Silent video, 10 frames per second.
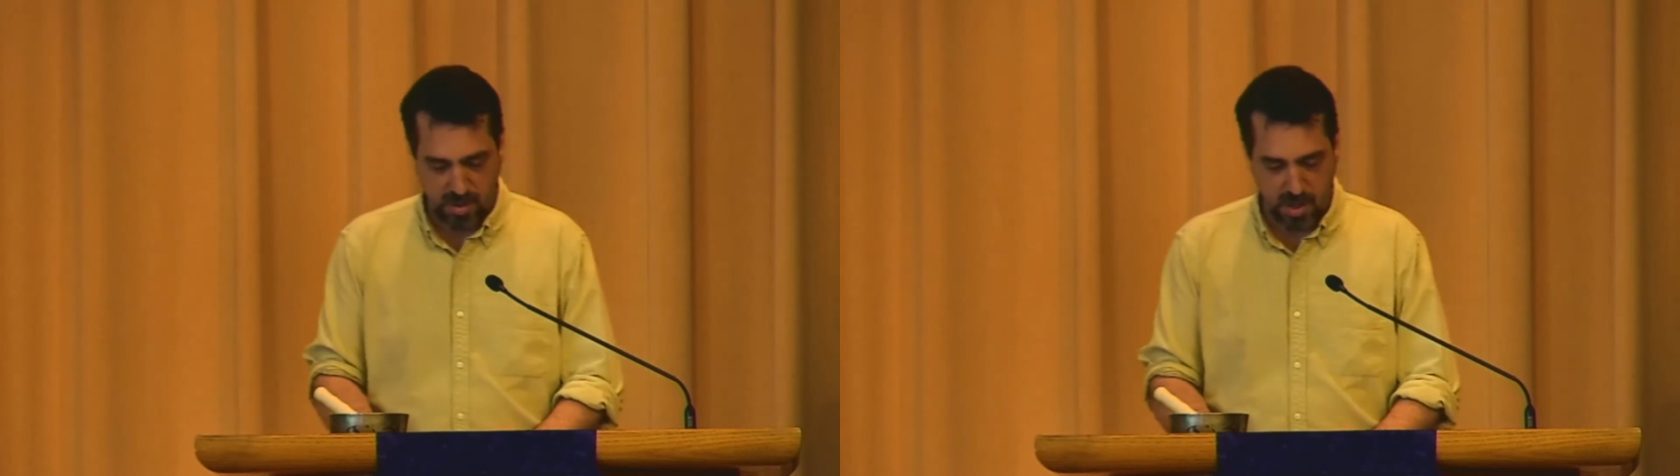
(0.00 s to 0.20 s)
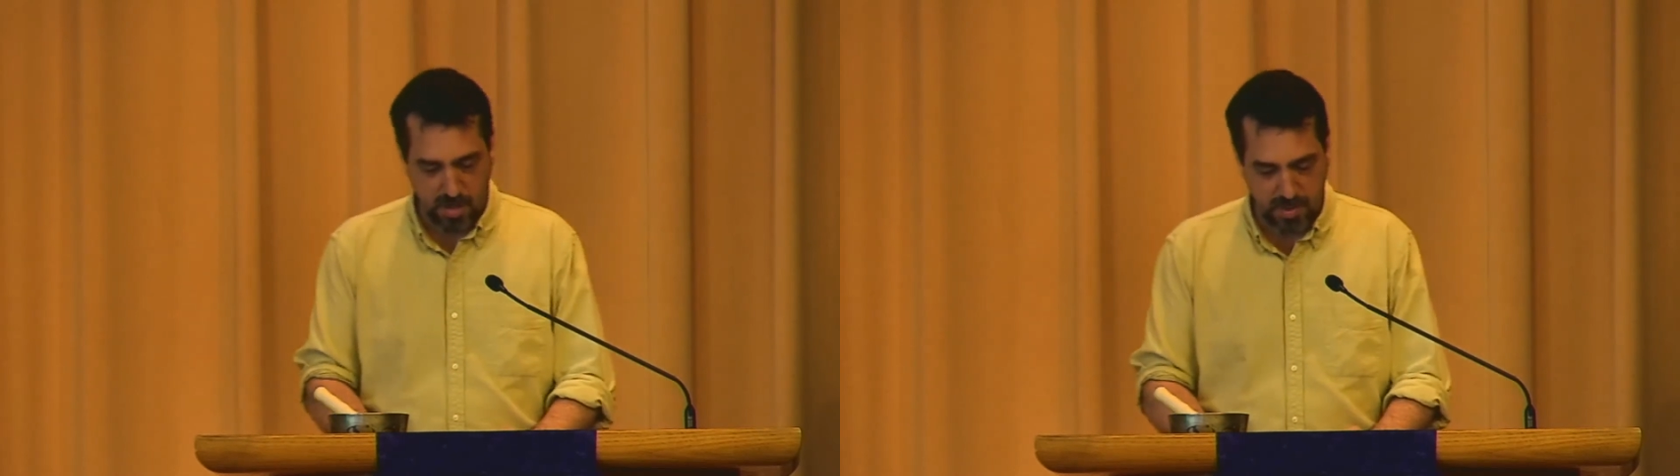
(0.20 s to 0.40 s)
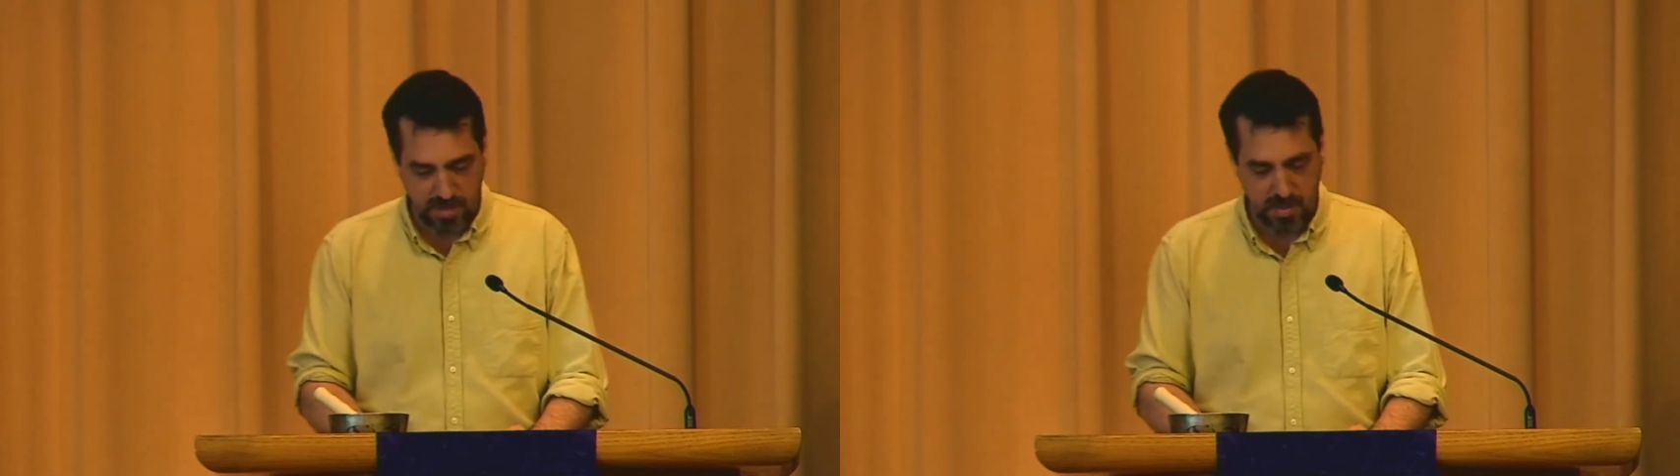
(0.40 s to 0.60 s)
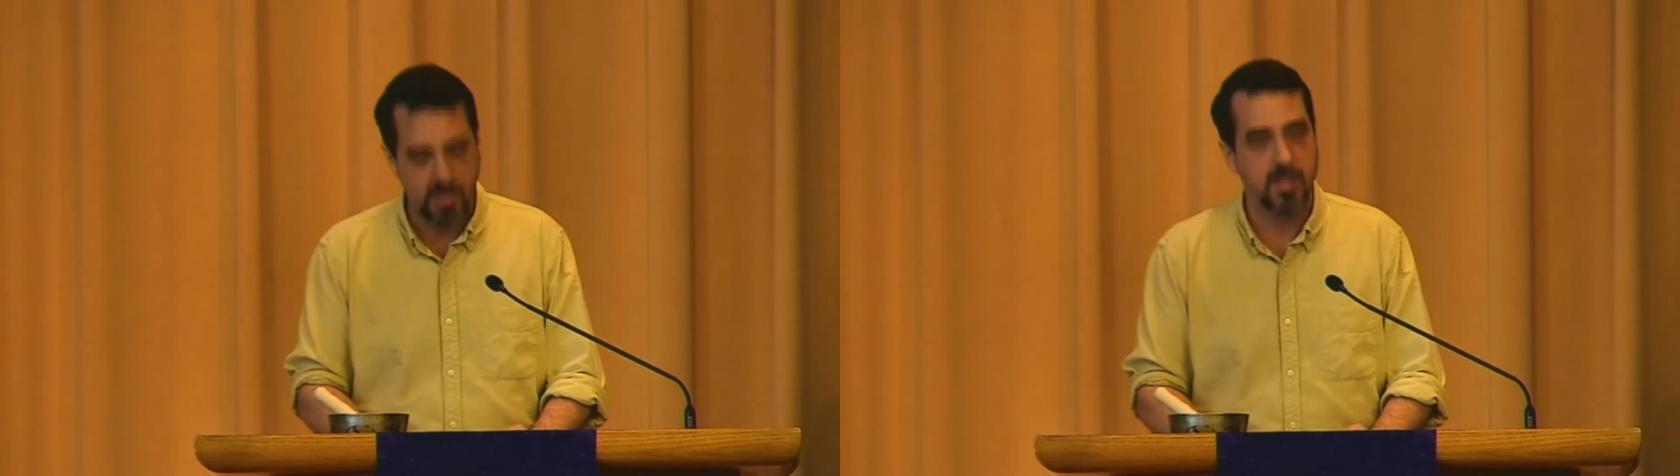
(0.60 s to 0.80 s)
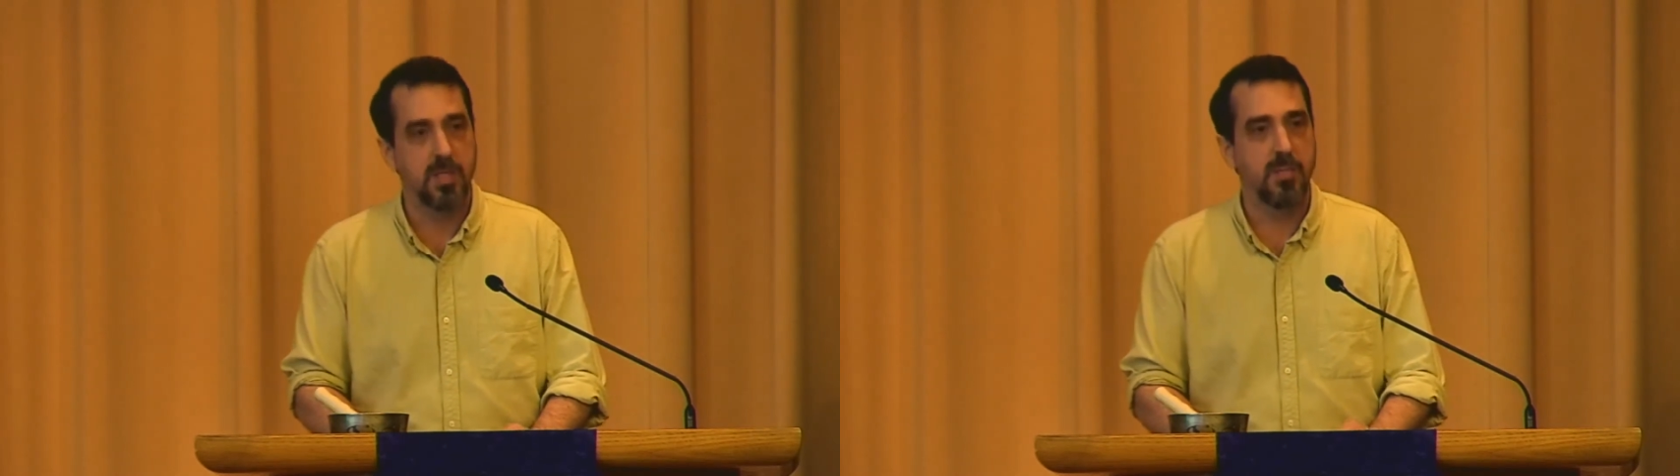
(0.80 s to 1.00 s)
carbon
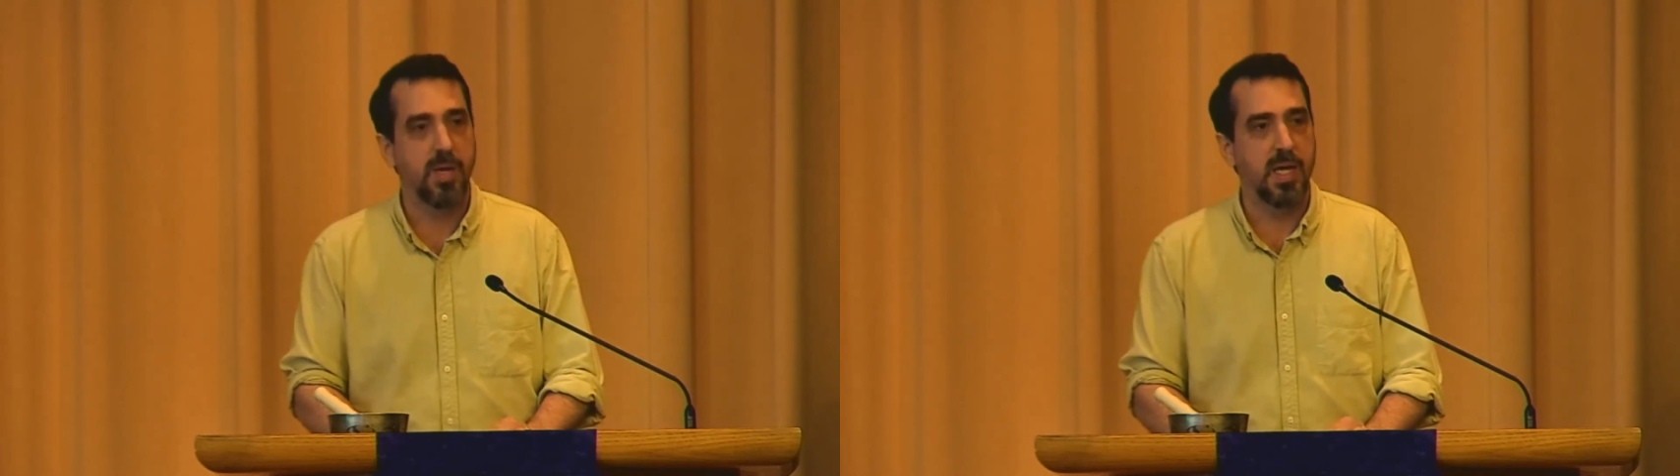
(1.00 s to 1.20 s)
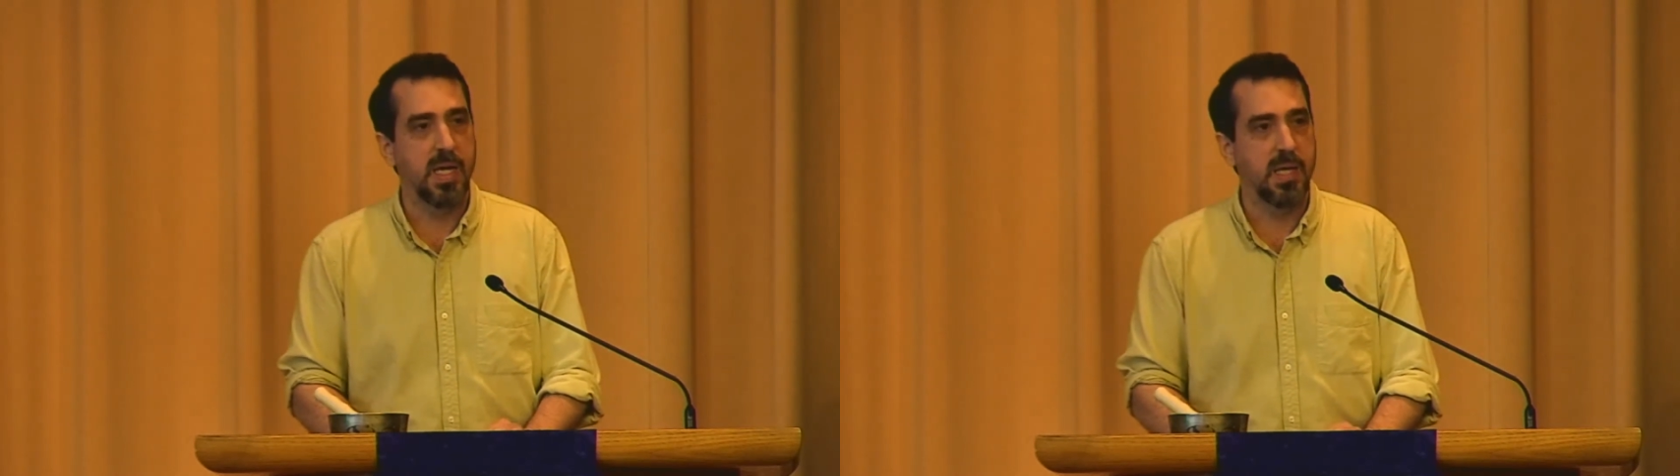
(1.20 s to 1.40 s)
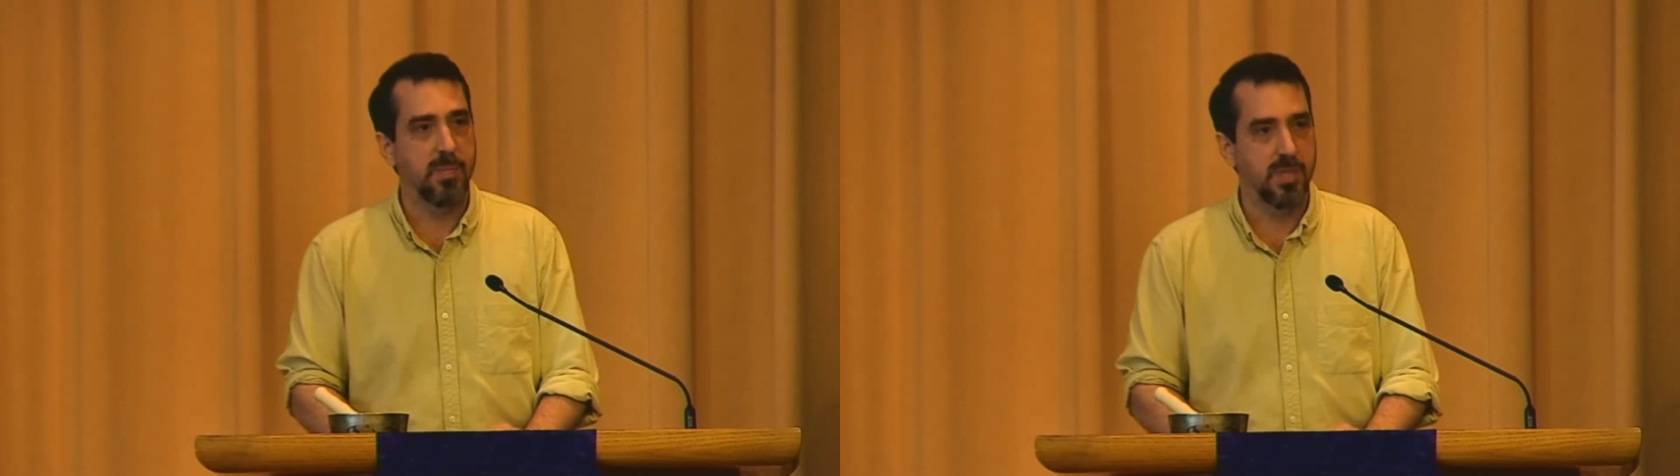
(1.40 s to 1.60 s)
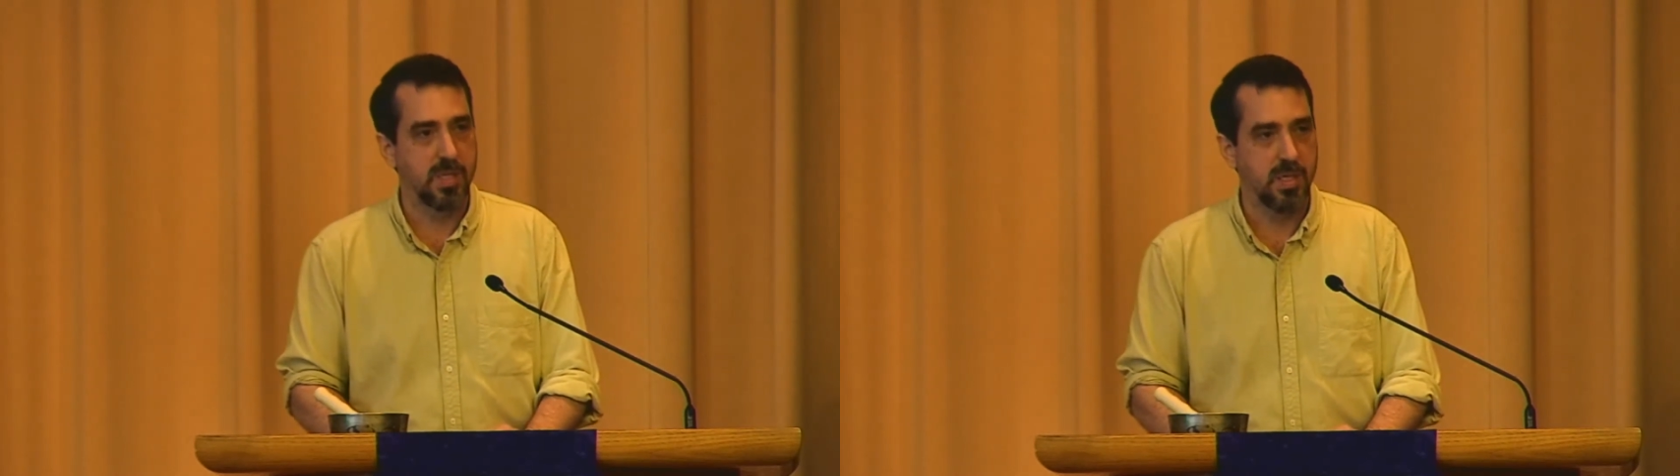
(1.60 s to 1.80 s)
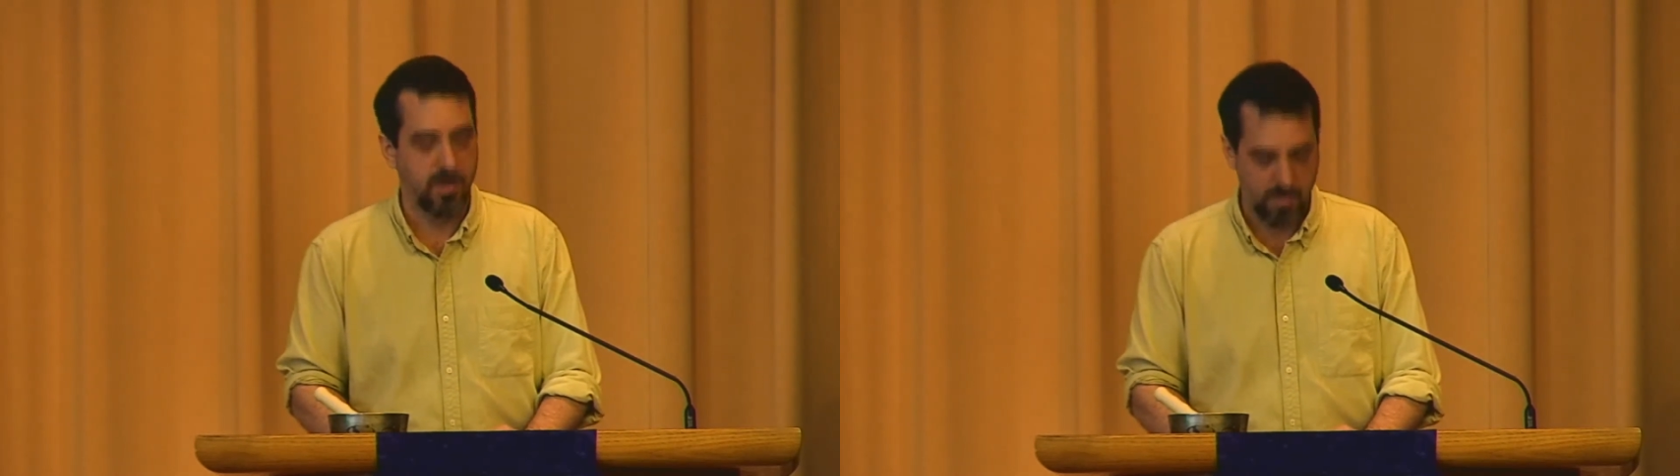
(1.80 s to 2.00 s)
emissions by
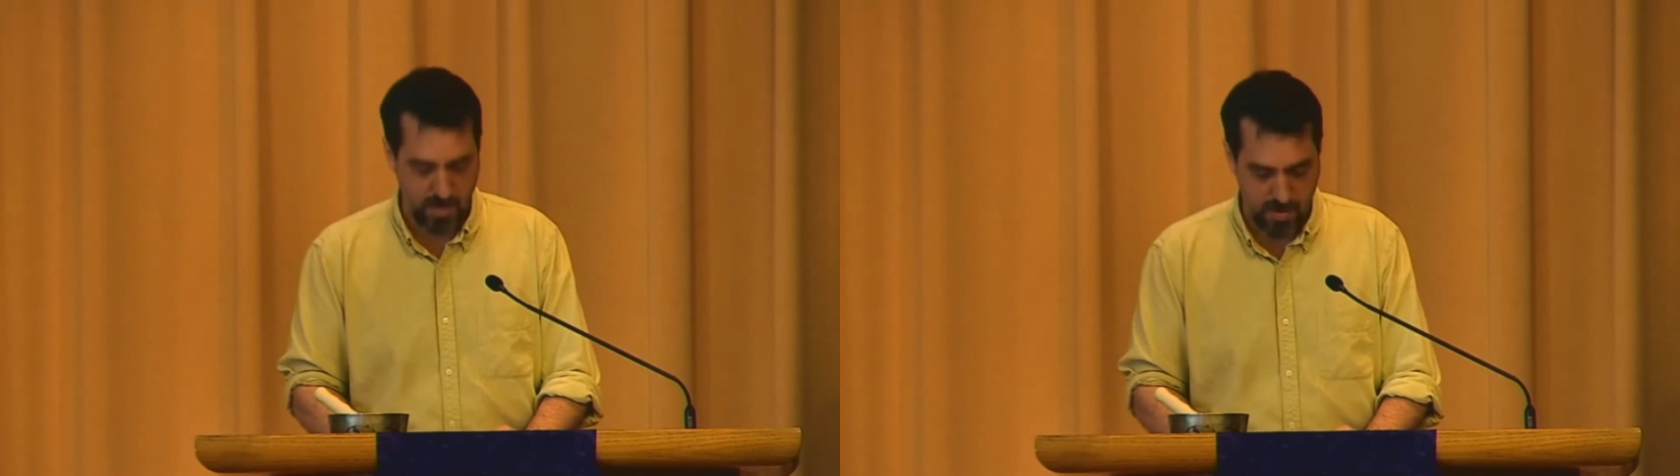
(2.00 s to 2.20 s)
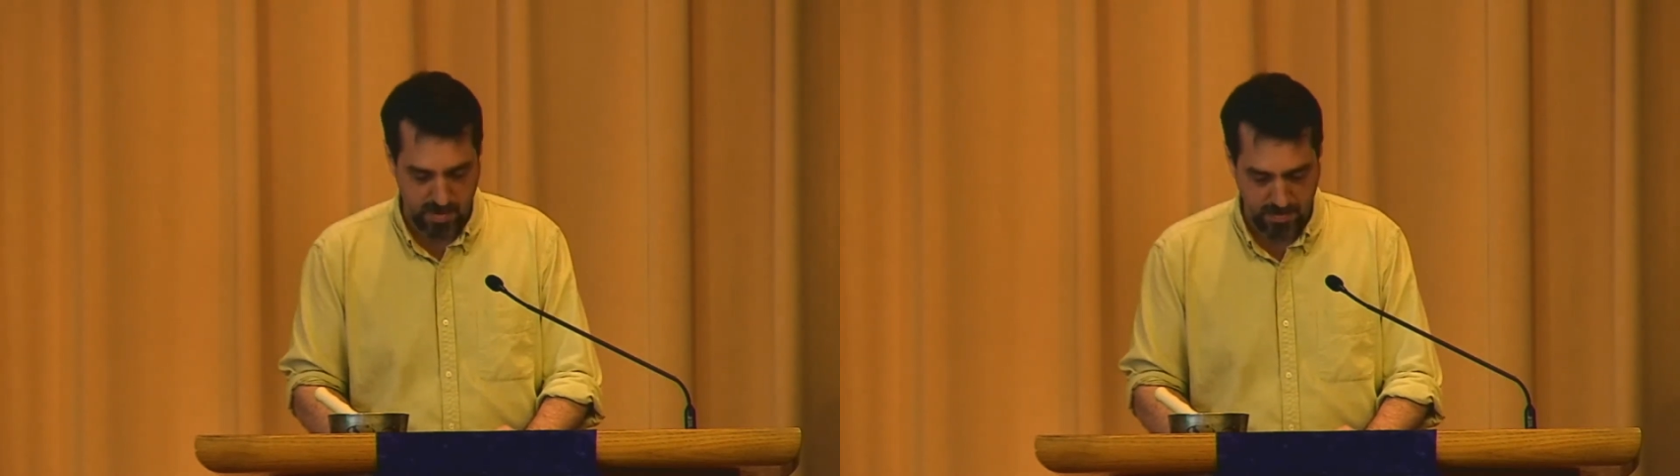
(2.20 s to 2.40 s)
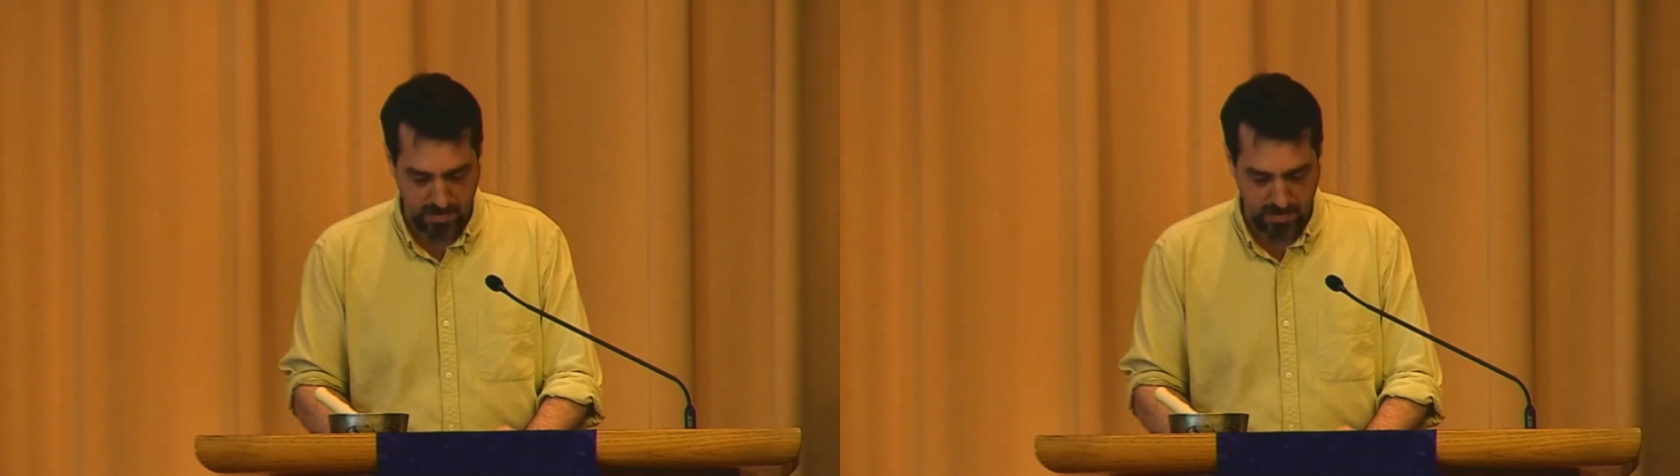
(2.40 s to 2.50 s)
80% or more.